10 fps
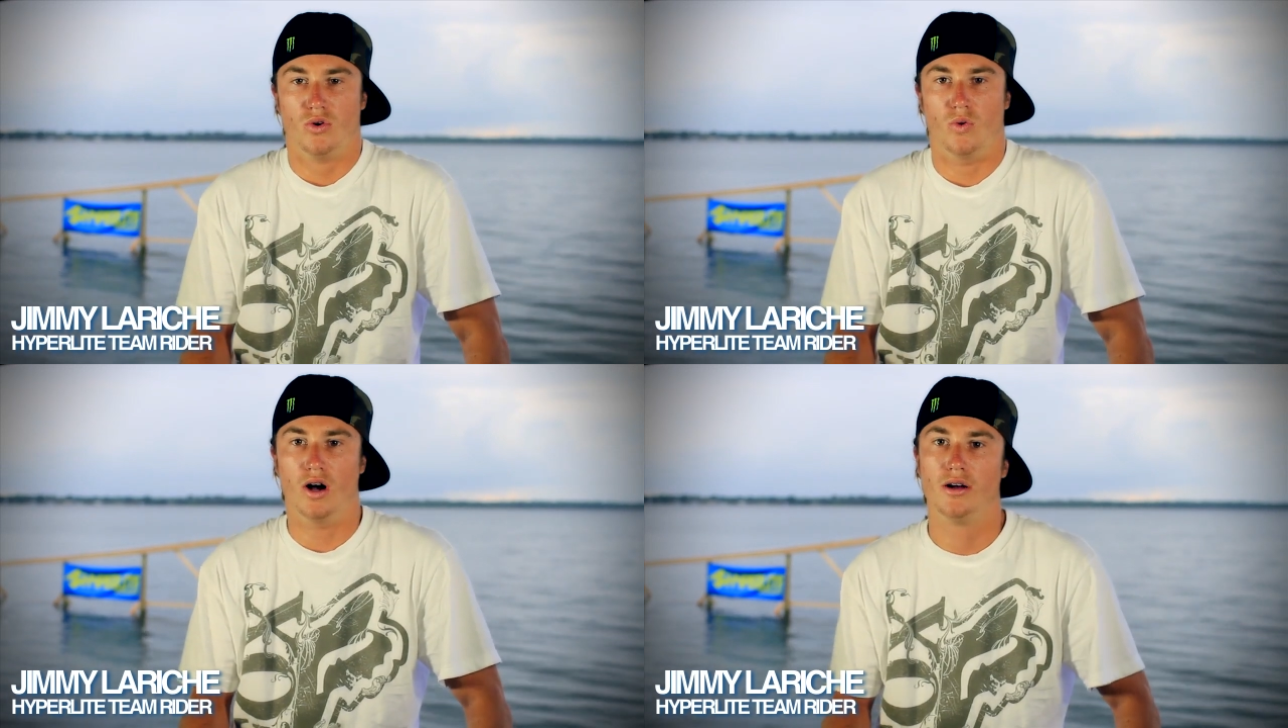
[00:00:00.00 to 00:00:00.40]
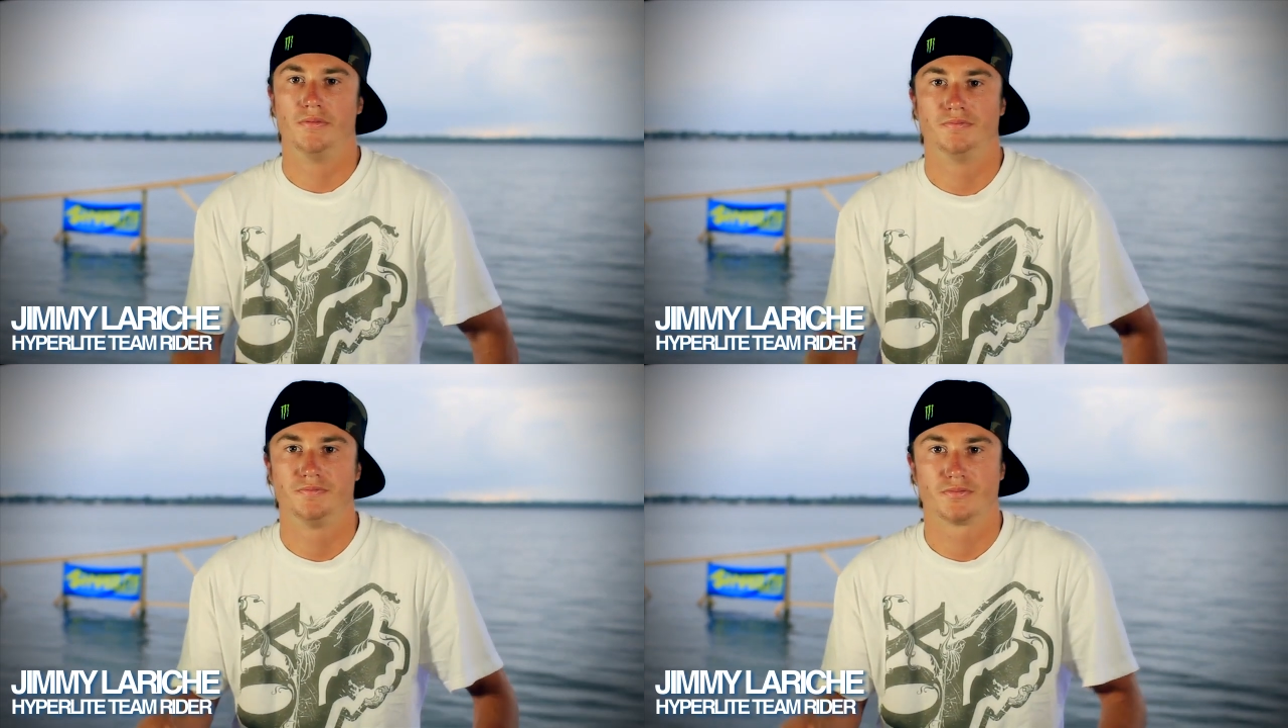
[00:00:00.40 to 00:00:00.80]
Well,
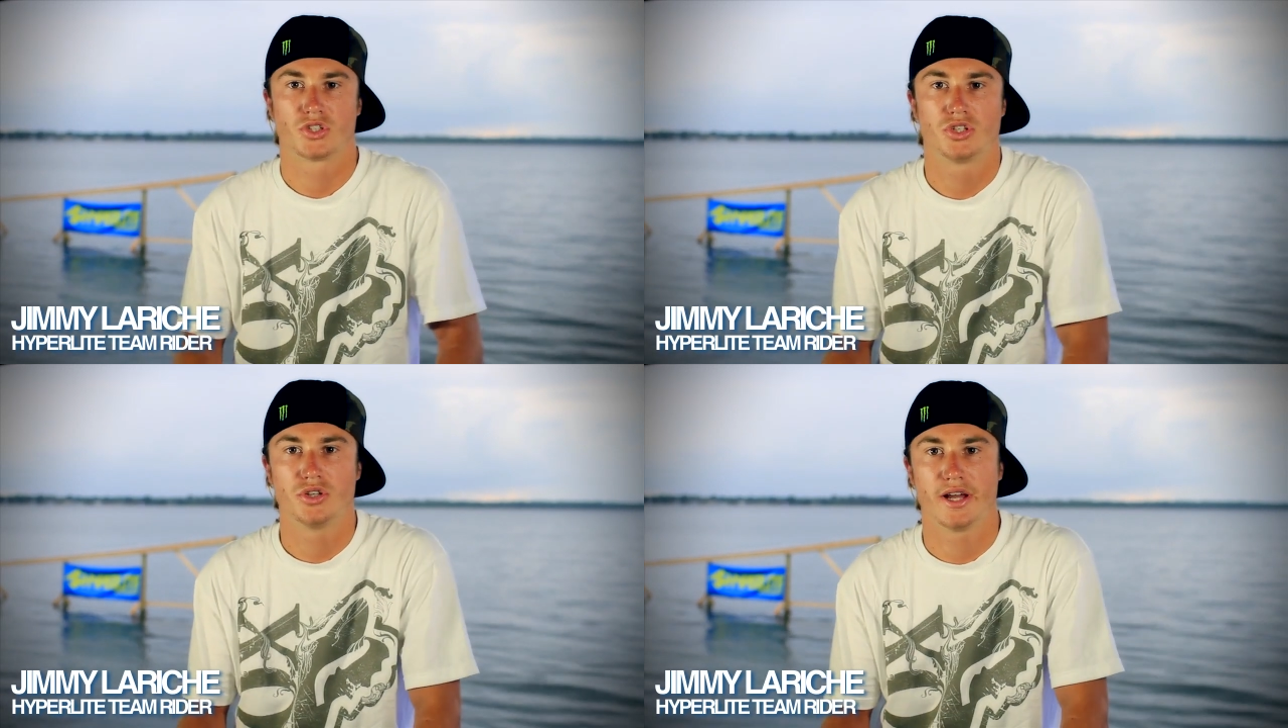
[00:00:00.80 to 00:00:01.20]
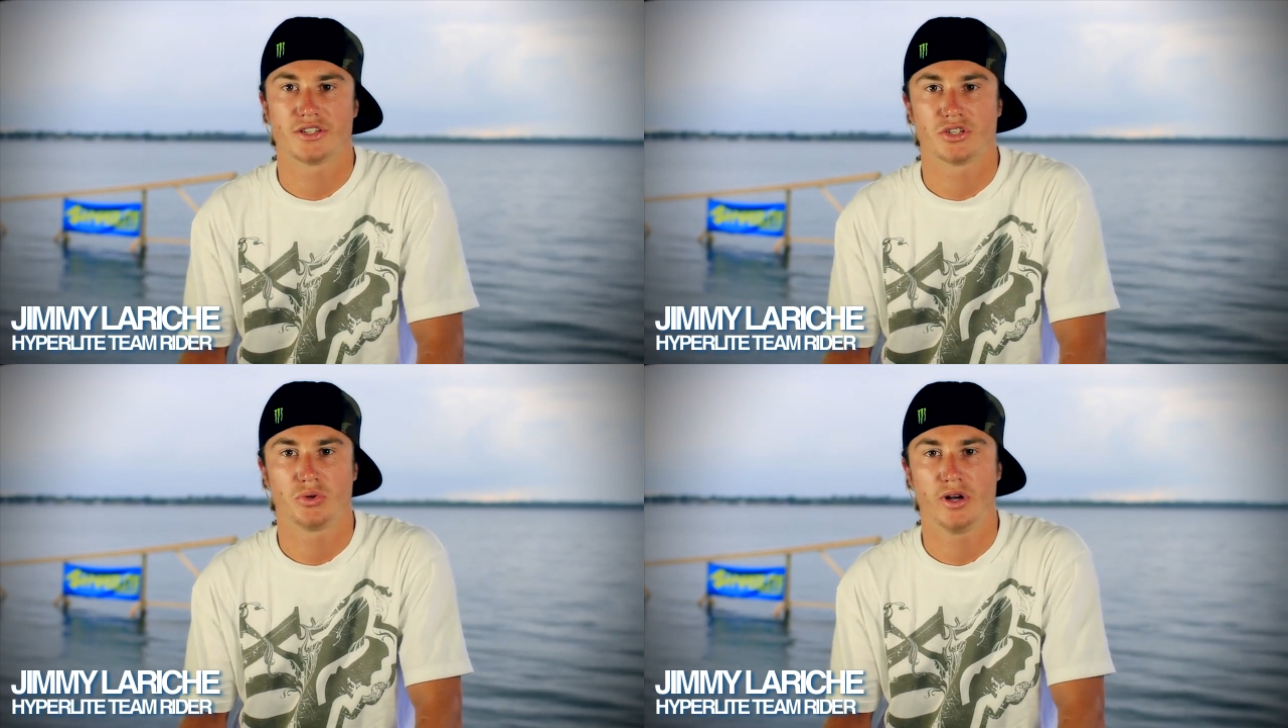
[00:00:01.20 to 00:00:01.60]
it's
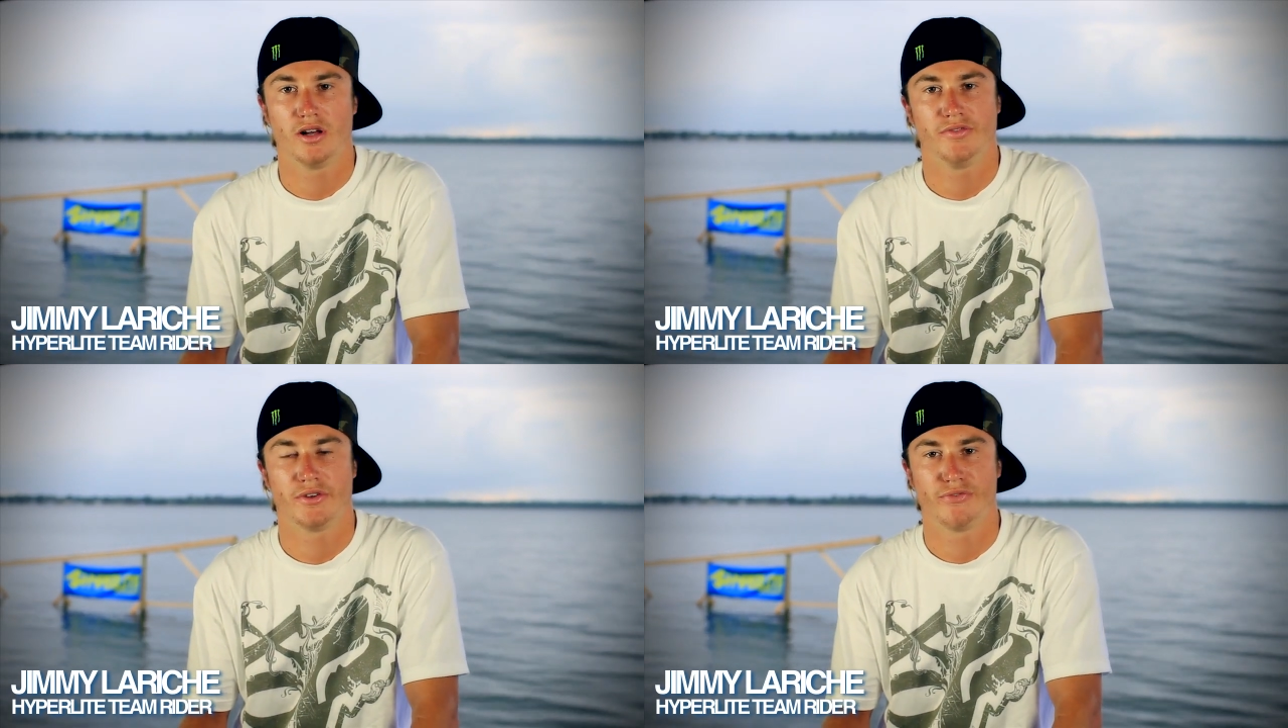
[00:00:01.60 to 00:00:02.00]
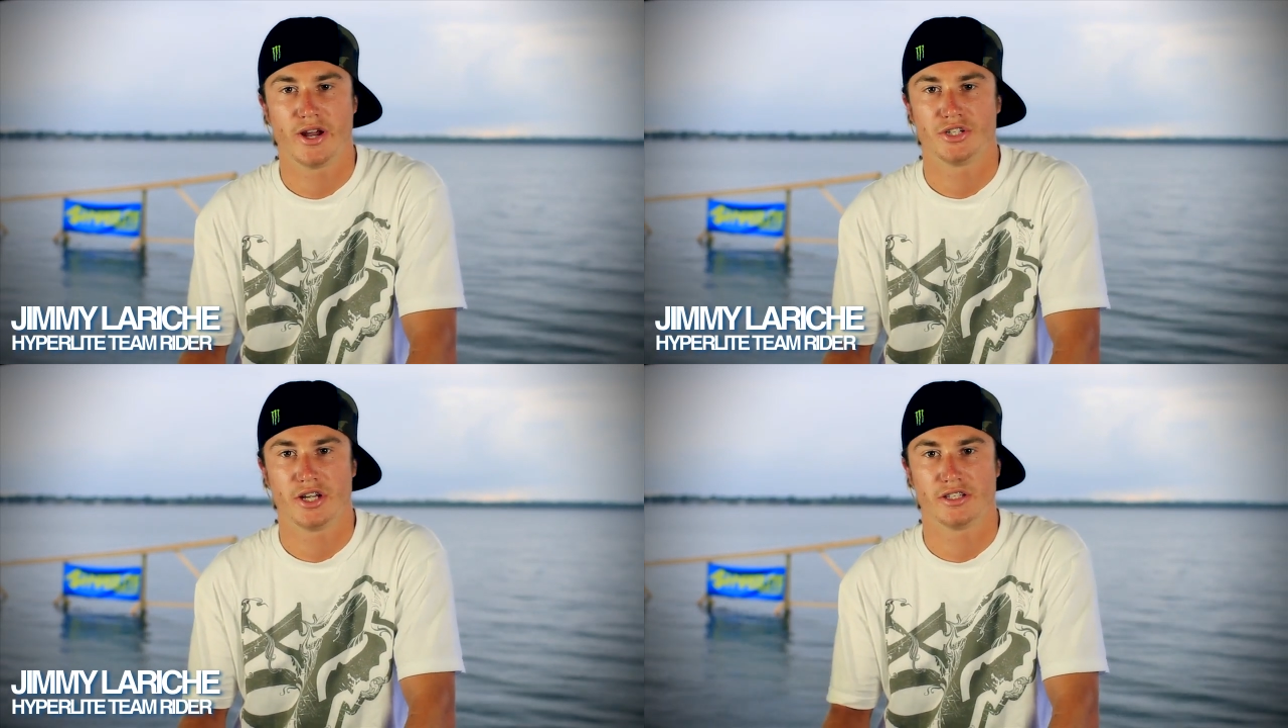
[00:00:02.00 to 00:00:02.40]
2012 and the
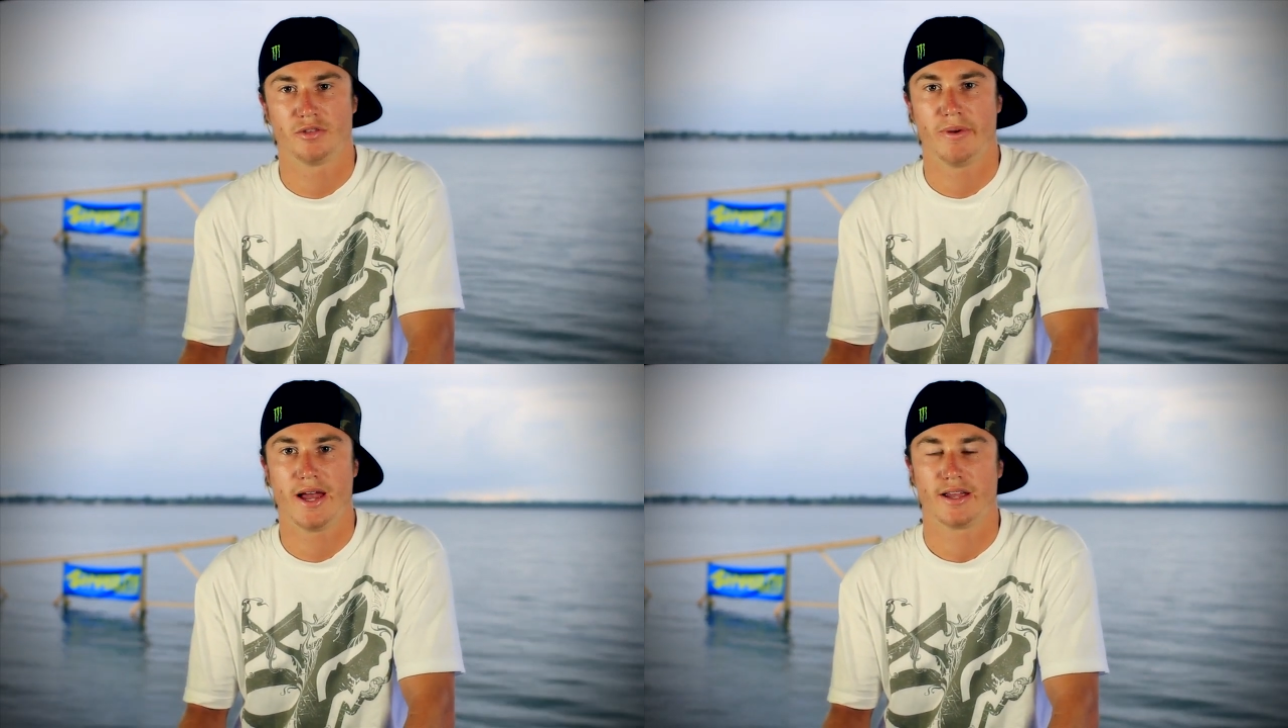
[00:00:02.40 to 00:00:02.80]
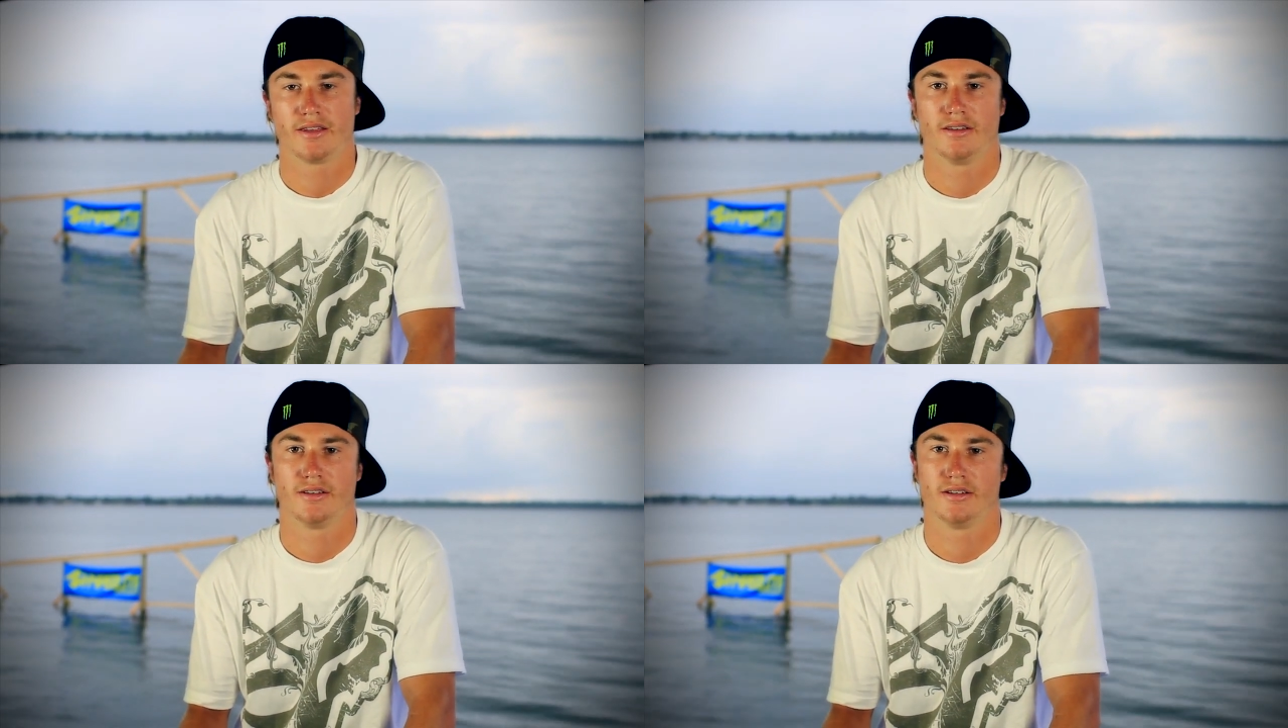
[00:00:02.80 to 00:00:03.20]
franchise is back.